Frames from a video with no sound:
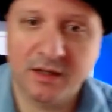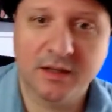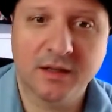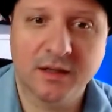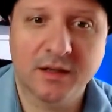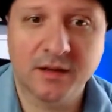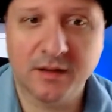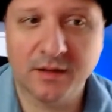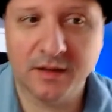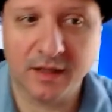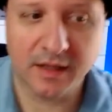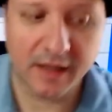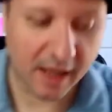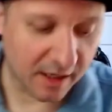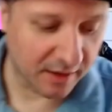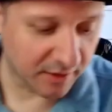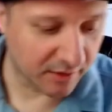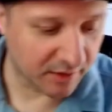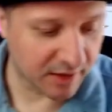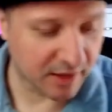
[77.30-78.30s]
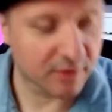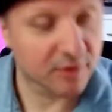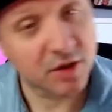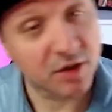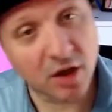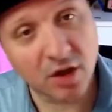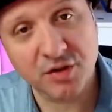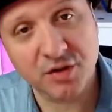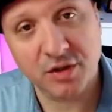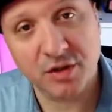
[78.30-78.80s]
the end of the year is
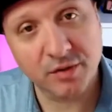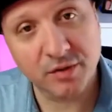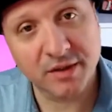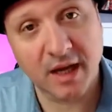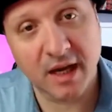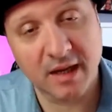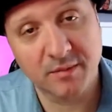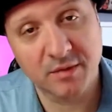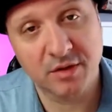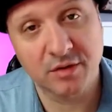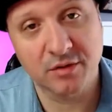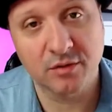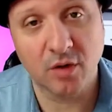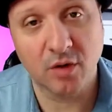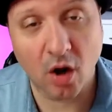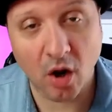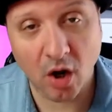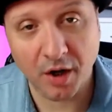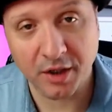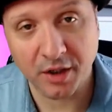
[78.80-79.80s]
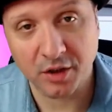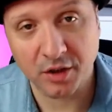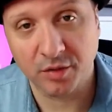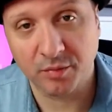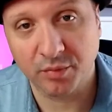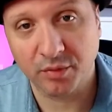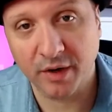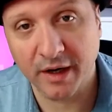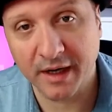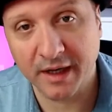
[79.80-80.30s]
also a time to audit your
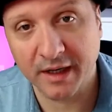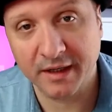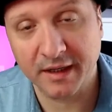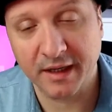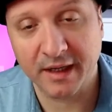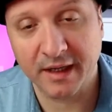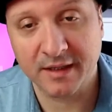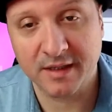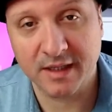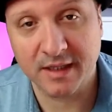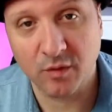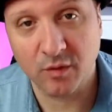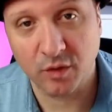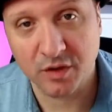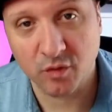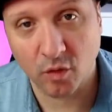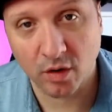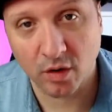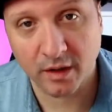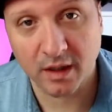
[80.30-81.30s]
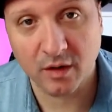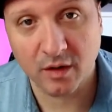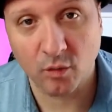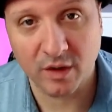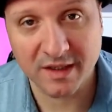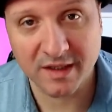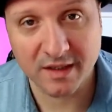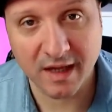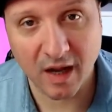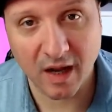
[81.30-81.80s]
brand and see what's working,
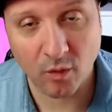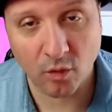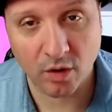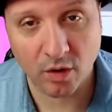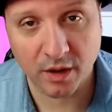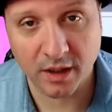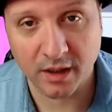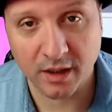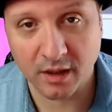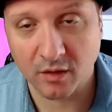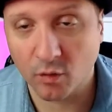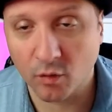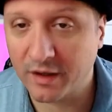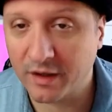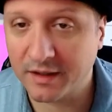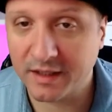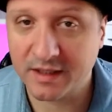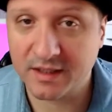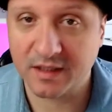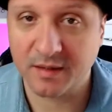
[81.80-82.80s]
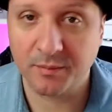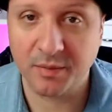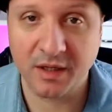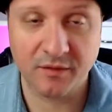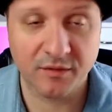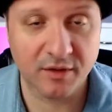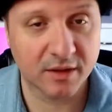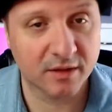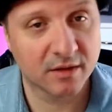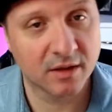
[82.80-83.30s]
what's not working, what needs to
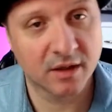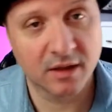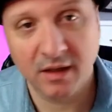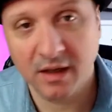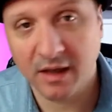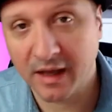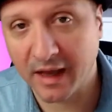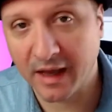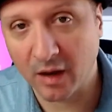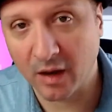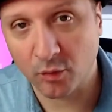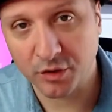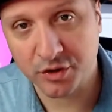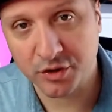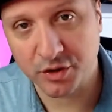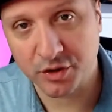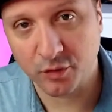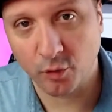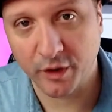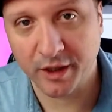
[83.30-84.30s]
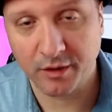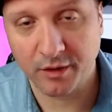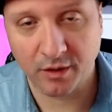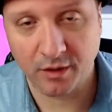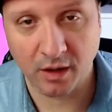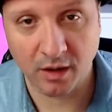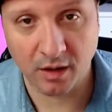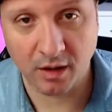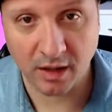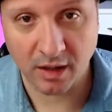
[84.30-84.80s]
pivot. How was
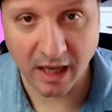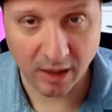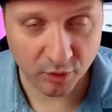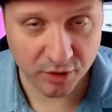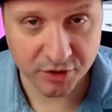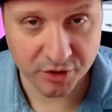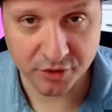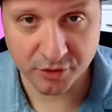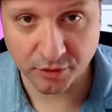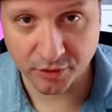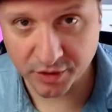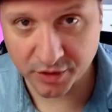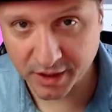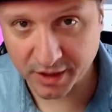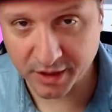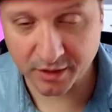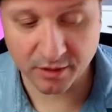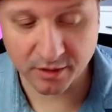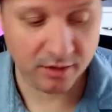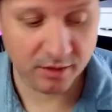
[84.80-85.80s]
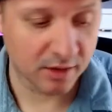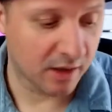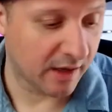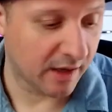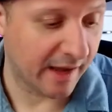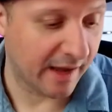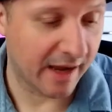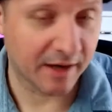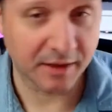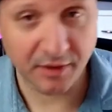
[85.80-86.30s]
your year?
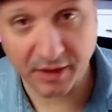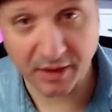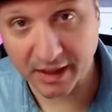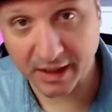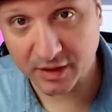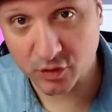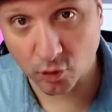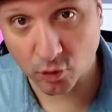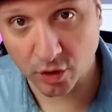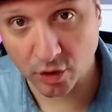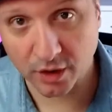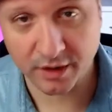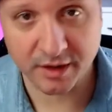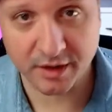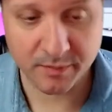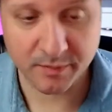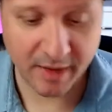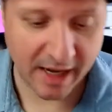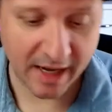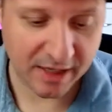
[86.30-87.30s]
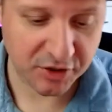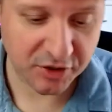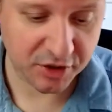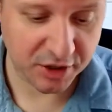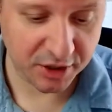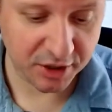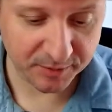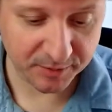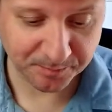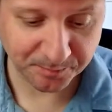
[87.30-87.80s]
How did things work this past
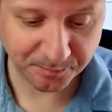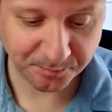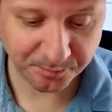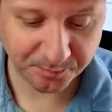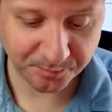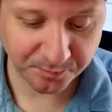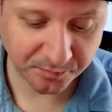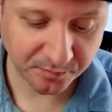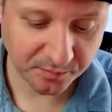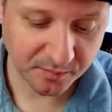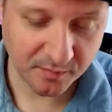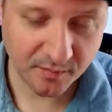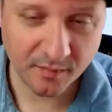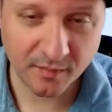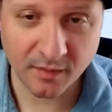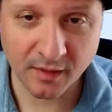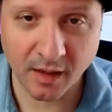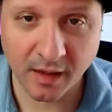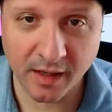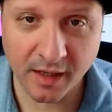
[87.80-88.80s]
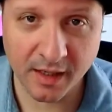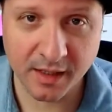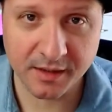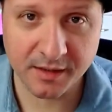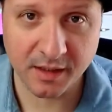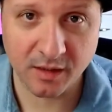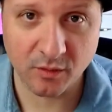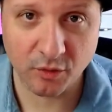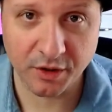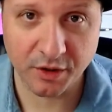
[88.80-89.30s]
year? And
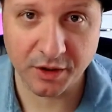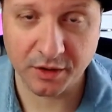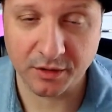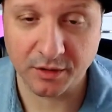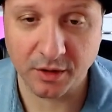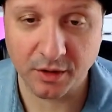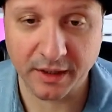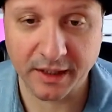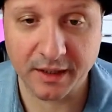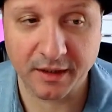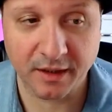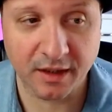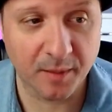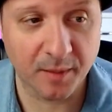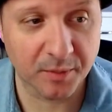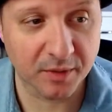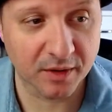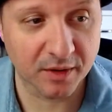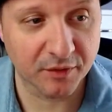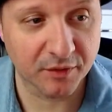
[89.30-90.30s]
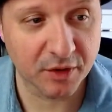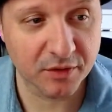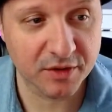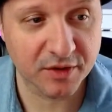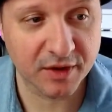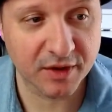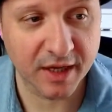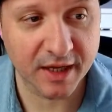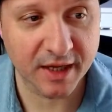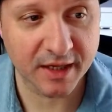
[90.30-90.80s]
we're going to look at a couple of those
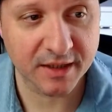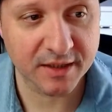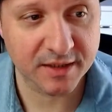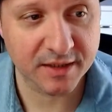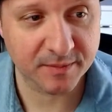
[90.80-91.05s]
things,